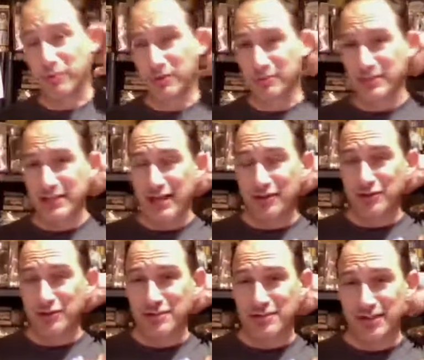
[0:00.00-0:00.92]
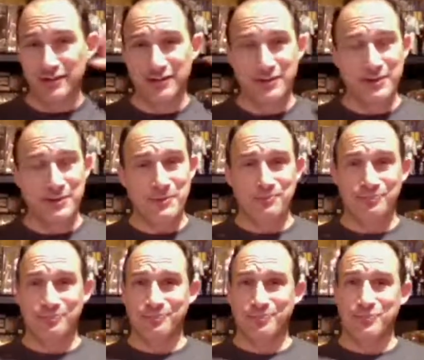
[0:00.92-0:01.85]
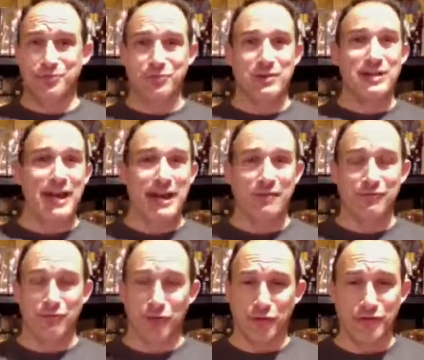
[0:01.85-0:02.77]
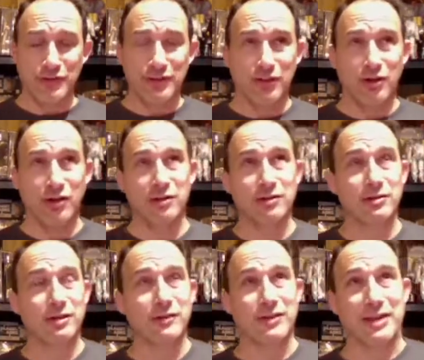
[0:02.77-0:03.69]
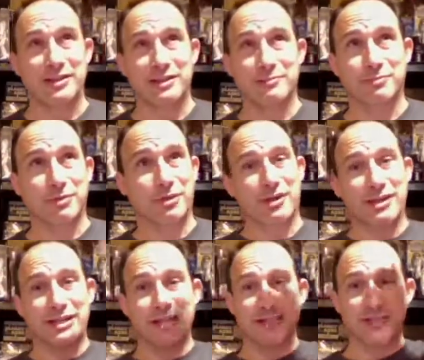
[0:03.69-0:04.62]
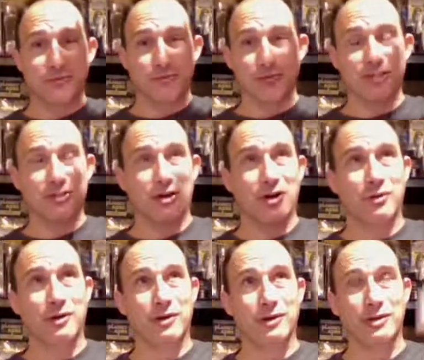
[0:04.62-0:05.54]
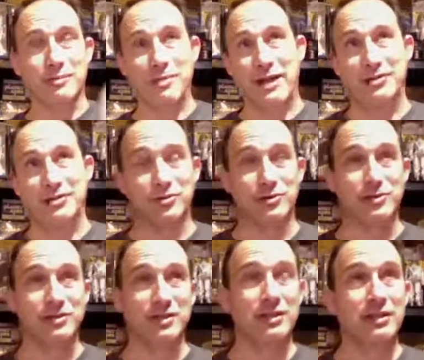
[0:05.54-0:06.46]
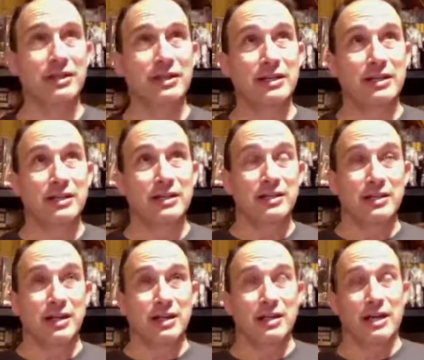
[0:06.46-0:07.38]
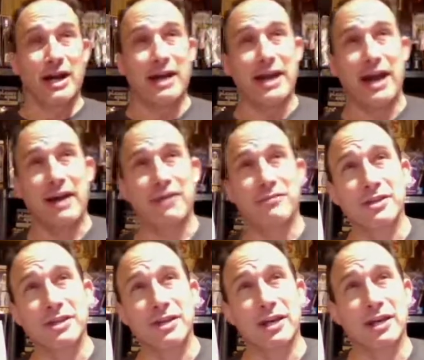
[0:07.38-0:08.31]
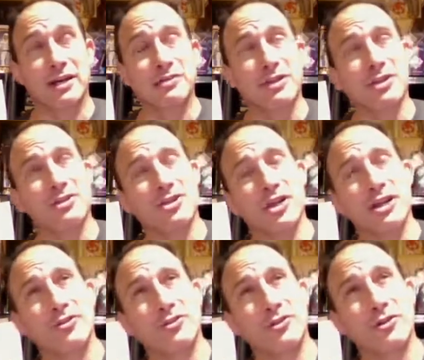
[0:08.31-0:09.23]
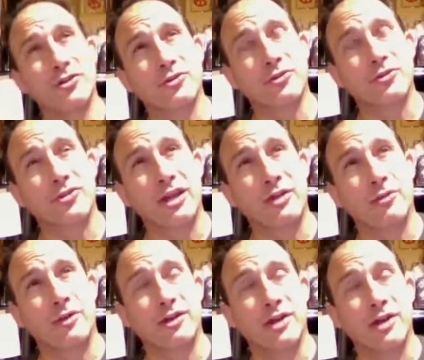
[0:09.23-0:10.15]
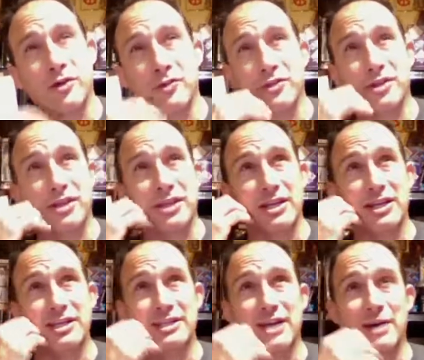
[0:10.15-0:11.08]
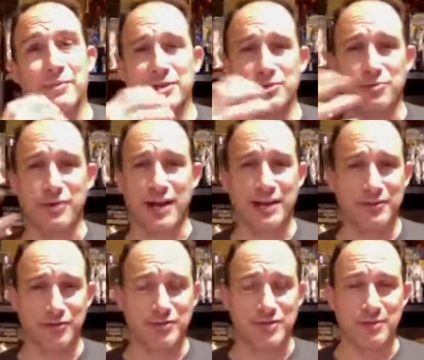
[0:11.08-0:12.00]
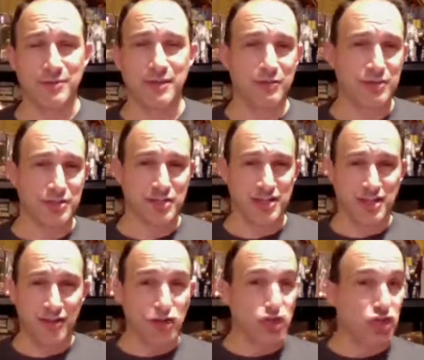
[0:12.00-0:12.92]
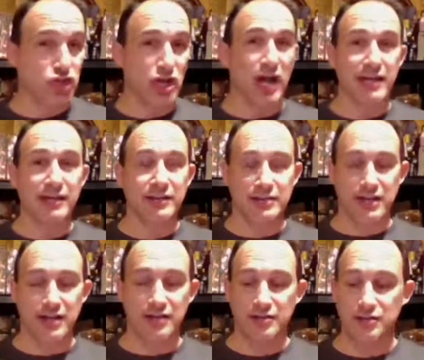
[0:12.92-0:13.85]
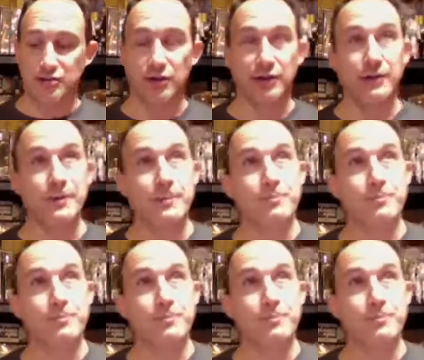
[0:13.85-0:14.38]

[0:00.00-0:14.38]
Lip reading: you put them together, he's like 3.5, 4 feet long. I've got the Diplodocus, the really tall one, the Apatosaurus. I have the Giganosaurus. What's the other one? Oh, the Indominus Rex or something, which is another giant dinosaur.